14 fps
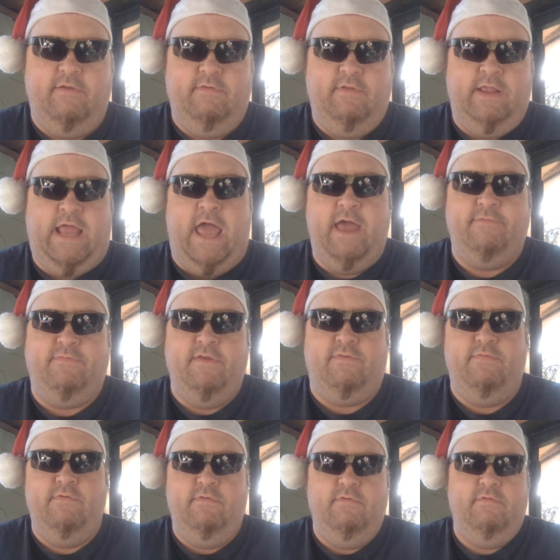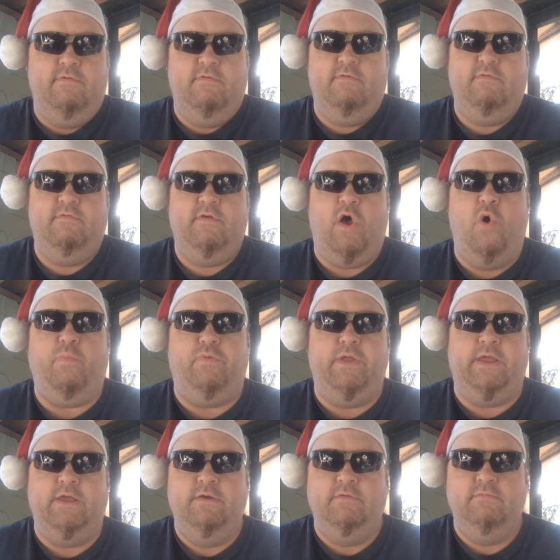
the day of this, hopefully,